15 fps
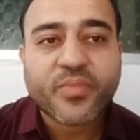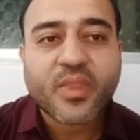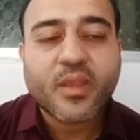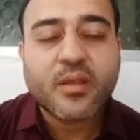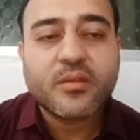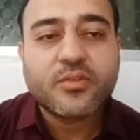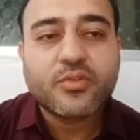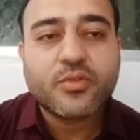
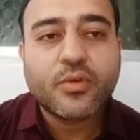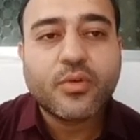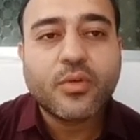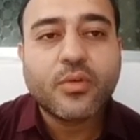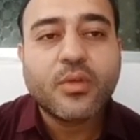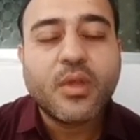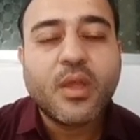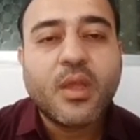So
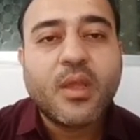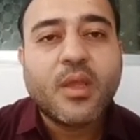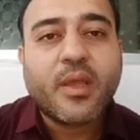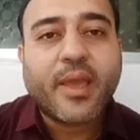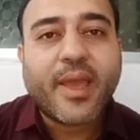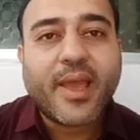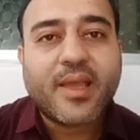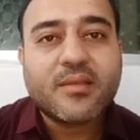
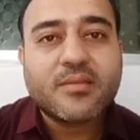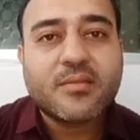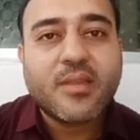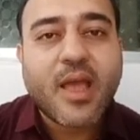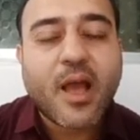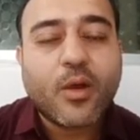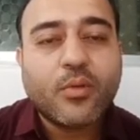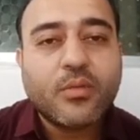as
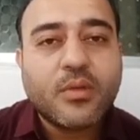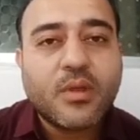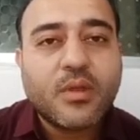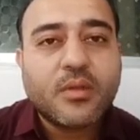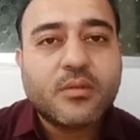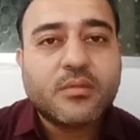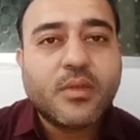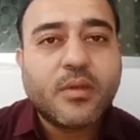now
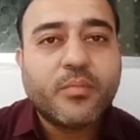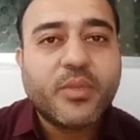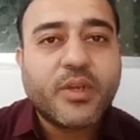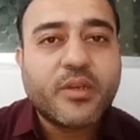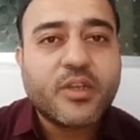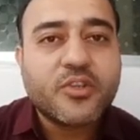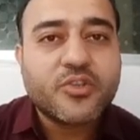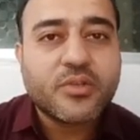the
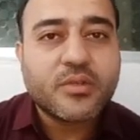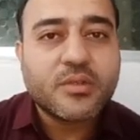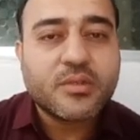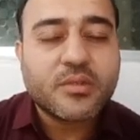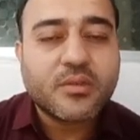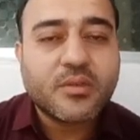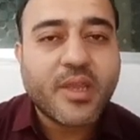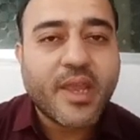Britishers,
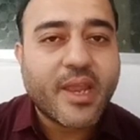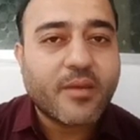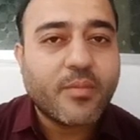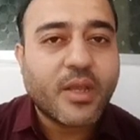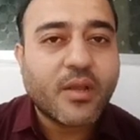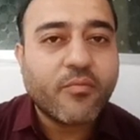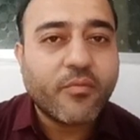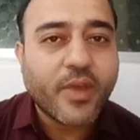they had
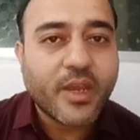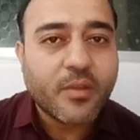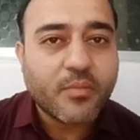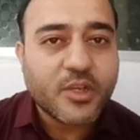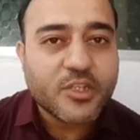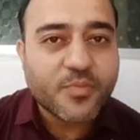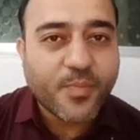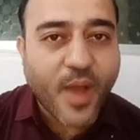become very
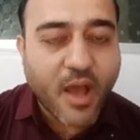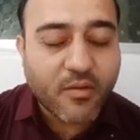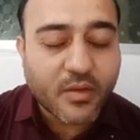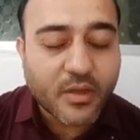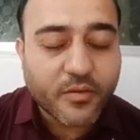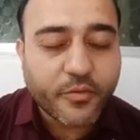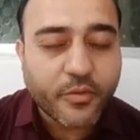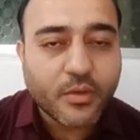much
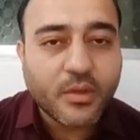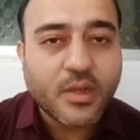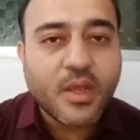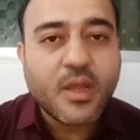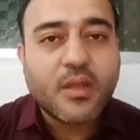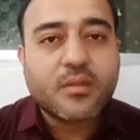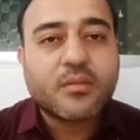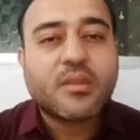powerful.
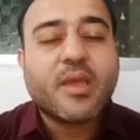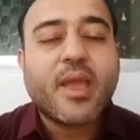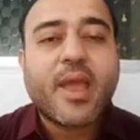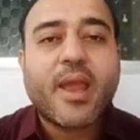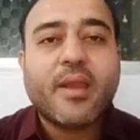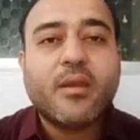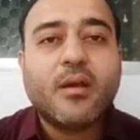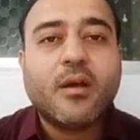They
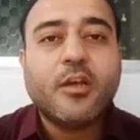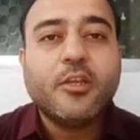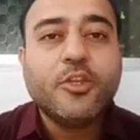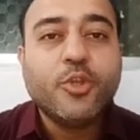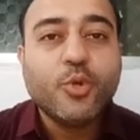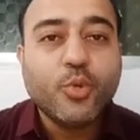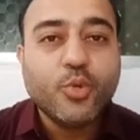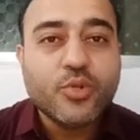had a
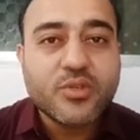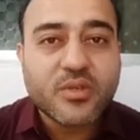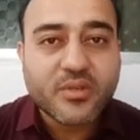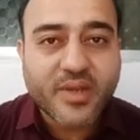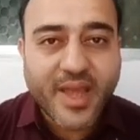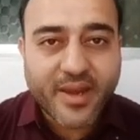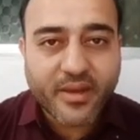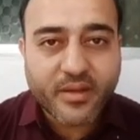huge
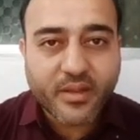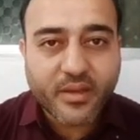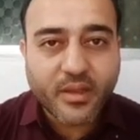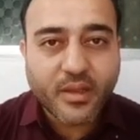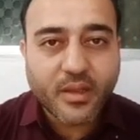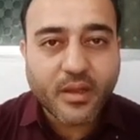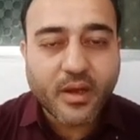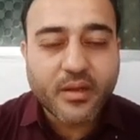territory
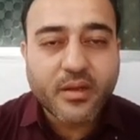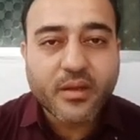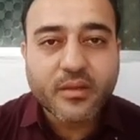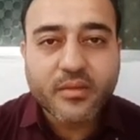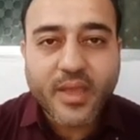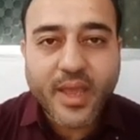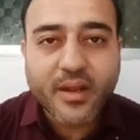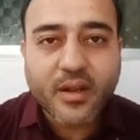under
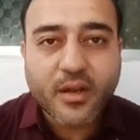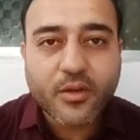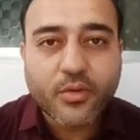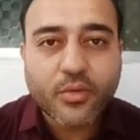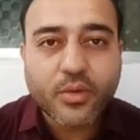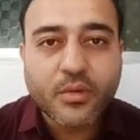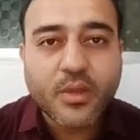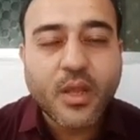their
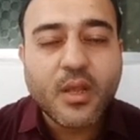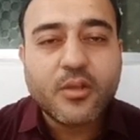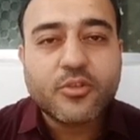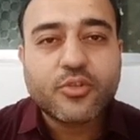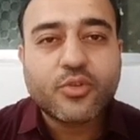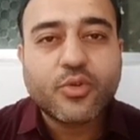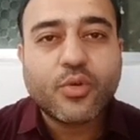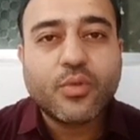control.
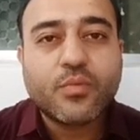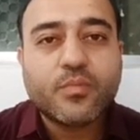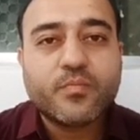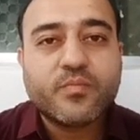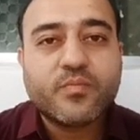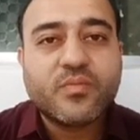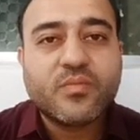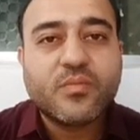So
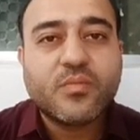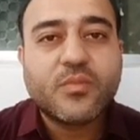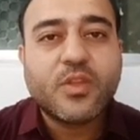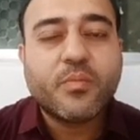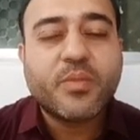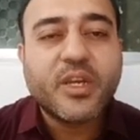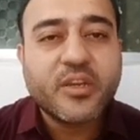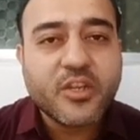the
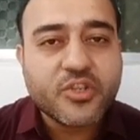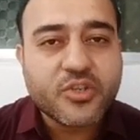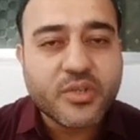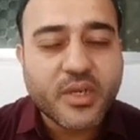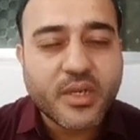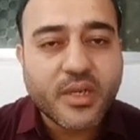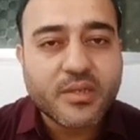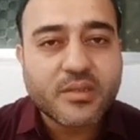British
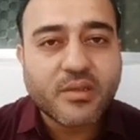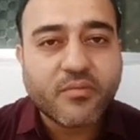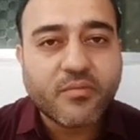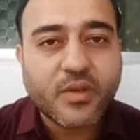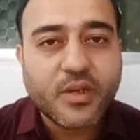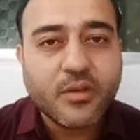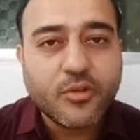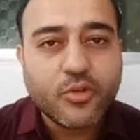needed
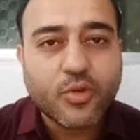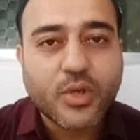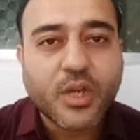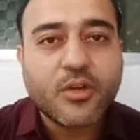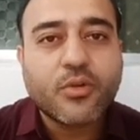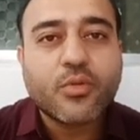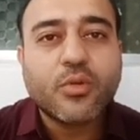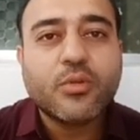someone to
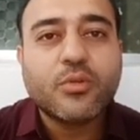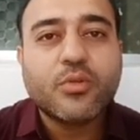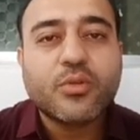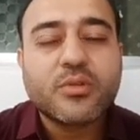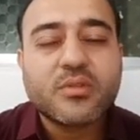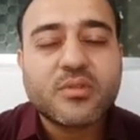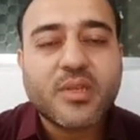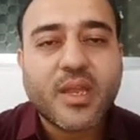control those
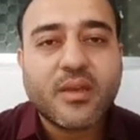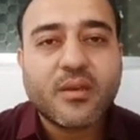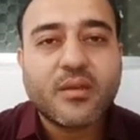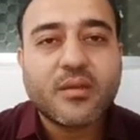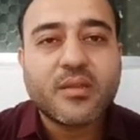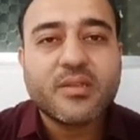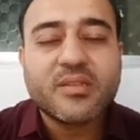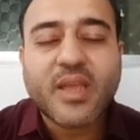
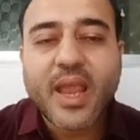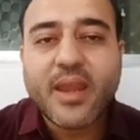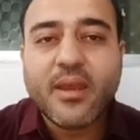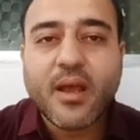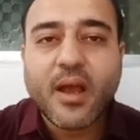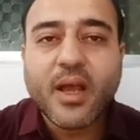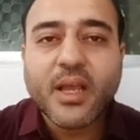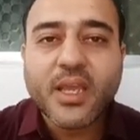territories, and
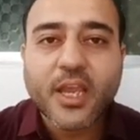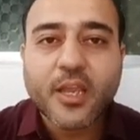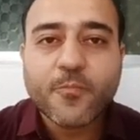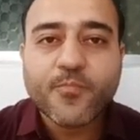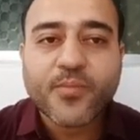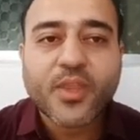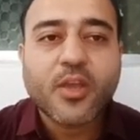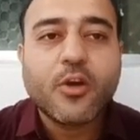again
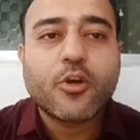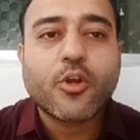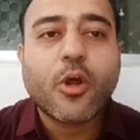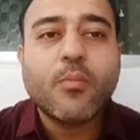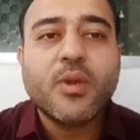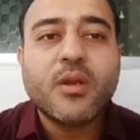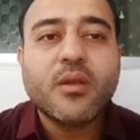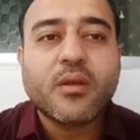
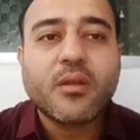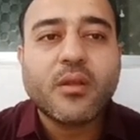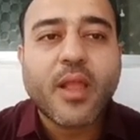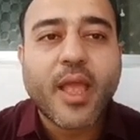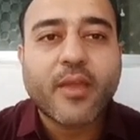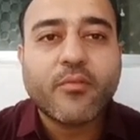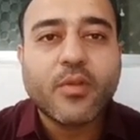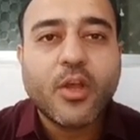Robert
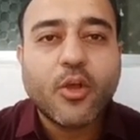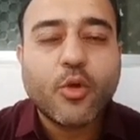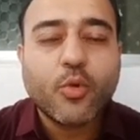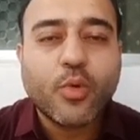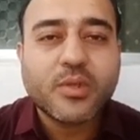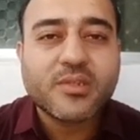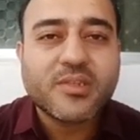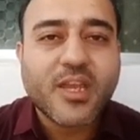Clive
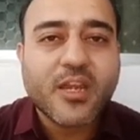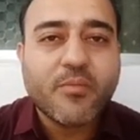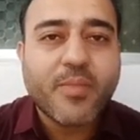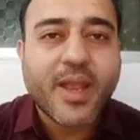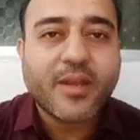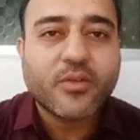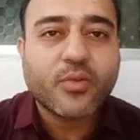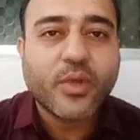was sent back
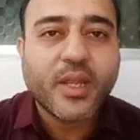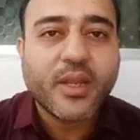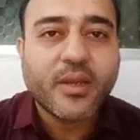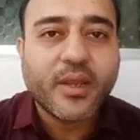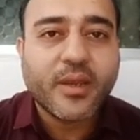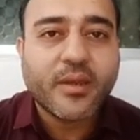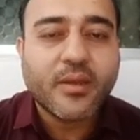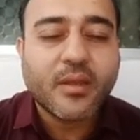to
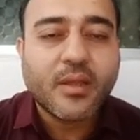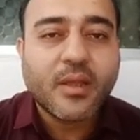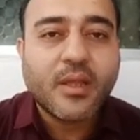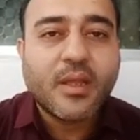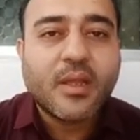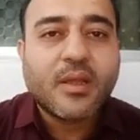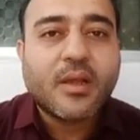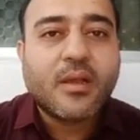England.
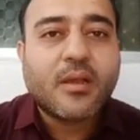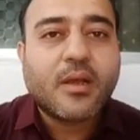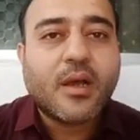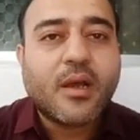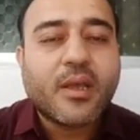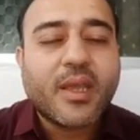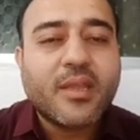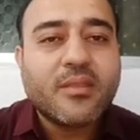
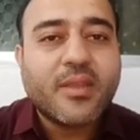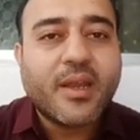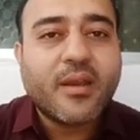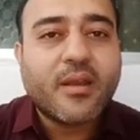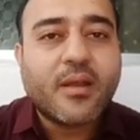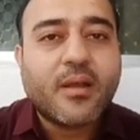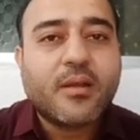Again, the